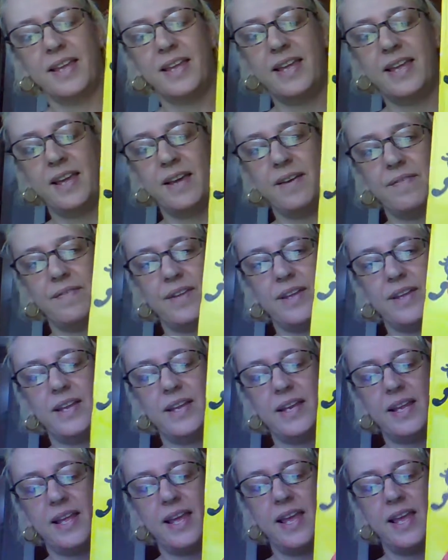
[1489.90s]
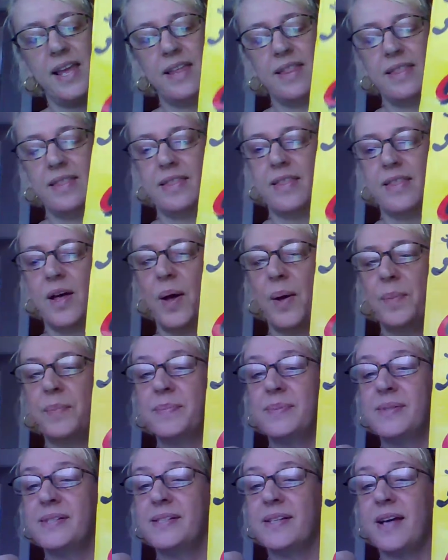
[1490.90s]
give it a
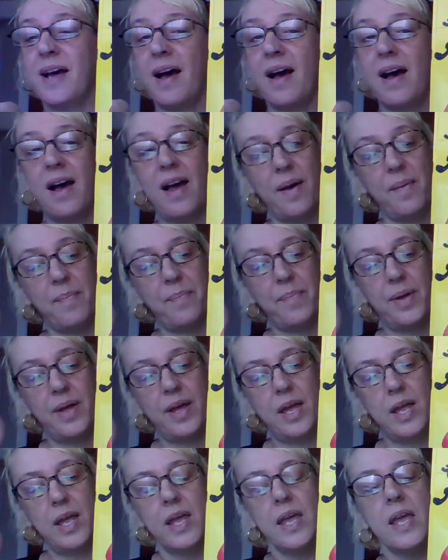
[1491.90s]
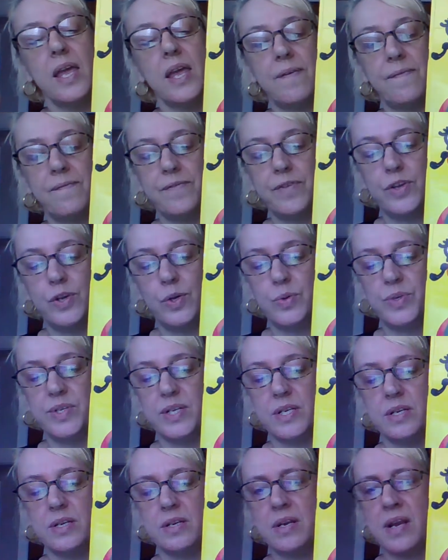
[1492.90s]
thumbs up. If you
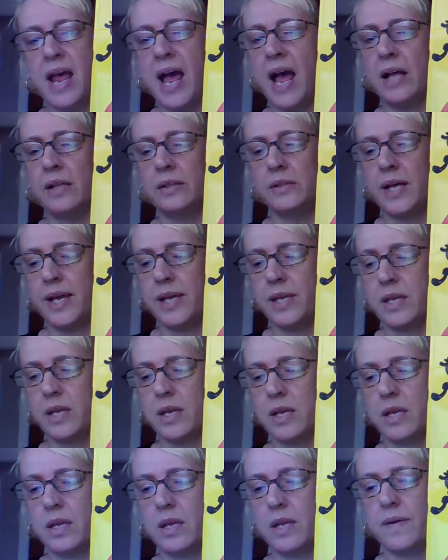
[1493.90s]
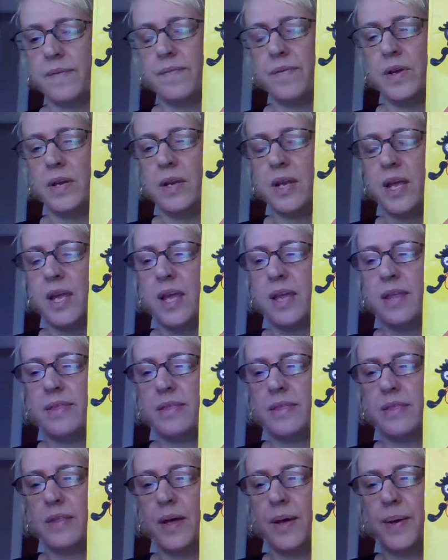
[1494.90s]
did not like it, give it a
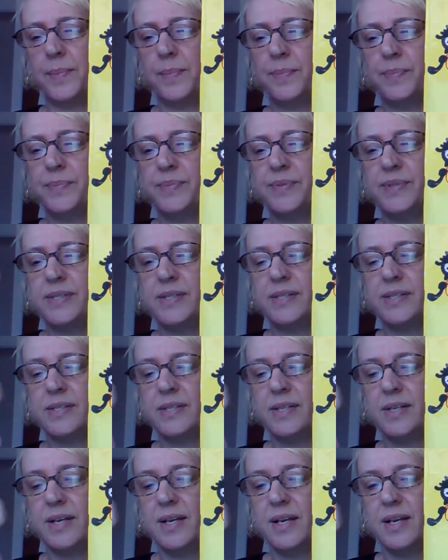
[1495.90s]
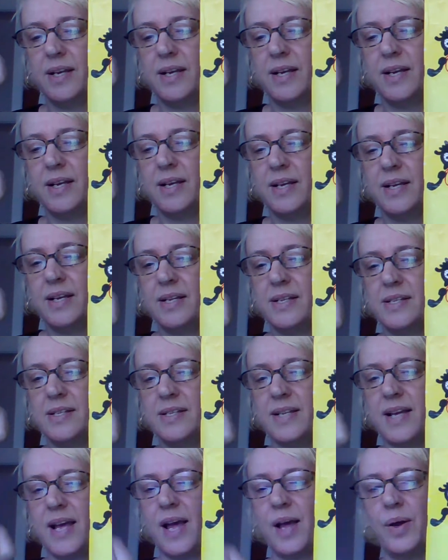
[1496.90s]
thumbs
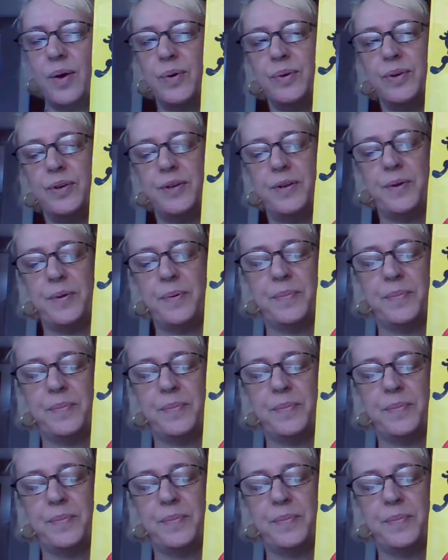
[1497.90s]
down.